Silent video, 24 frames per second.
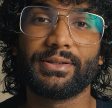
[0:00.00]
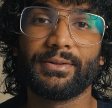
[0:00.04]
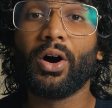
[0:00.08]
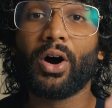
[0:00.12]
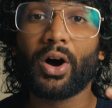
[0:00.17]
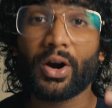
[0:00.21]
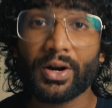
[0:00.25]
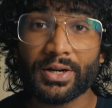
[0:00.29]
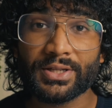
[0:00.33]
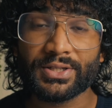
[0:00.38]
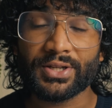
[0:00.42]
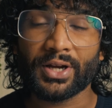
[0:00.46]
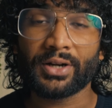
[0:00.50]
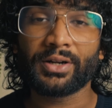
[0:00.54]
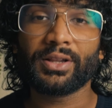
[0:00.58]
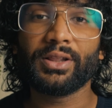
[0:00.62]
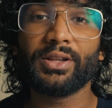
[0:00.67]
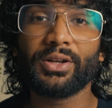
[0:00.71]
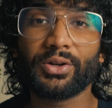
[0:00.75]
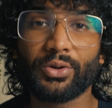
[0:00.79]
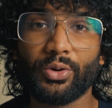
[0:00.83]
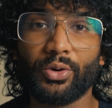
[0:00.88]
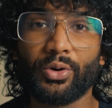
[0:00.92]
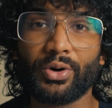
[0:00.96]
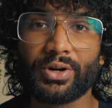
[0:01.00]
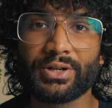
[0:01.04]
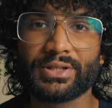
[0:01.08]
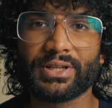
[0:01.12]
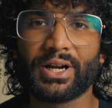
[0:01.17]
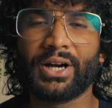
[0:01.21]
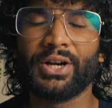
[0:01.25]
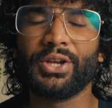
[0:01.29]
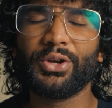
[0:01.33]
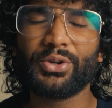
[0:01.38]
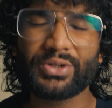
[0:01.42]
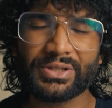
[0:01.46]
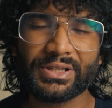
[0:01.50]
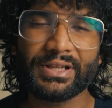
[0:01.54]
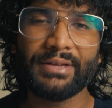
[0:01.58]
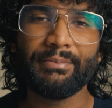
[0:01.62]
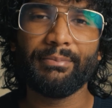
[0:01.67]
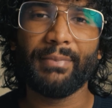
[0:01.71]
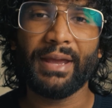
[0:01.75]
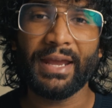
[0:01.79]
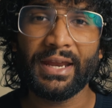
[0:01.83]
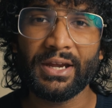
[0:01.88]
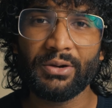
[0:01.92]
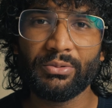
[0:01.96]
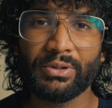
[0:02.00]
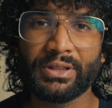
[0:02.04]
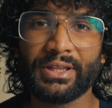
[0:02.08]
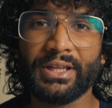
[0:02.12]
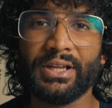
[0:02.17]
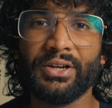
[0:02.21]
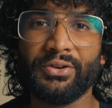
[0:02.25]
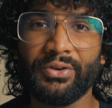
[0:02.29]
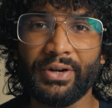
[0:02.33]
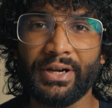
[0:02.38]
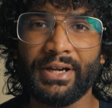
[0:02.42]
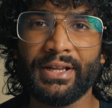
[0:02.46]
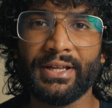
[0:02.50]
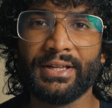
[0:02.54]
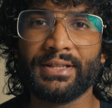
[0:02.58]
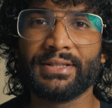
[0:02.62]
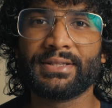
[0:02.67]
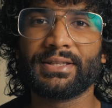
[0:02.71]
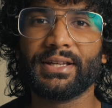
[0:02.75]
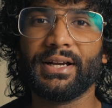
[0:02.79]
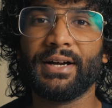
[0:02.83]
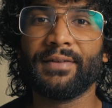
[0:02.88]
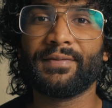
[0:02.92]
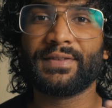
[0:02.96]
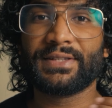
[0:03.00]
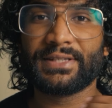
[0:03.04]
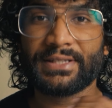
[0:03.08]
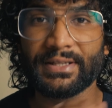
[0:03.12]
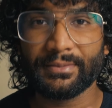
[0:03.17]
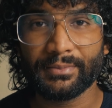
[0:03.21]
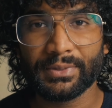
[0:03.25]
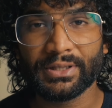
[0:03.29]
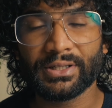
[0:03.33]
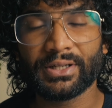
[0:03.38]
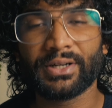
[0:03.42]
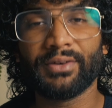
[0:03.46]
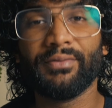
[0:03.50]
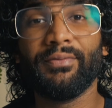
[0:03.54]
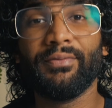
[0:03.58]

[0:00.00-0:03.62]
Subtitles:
Horizontal accords are usually made with ingredients of similar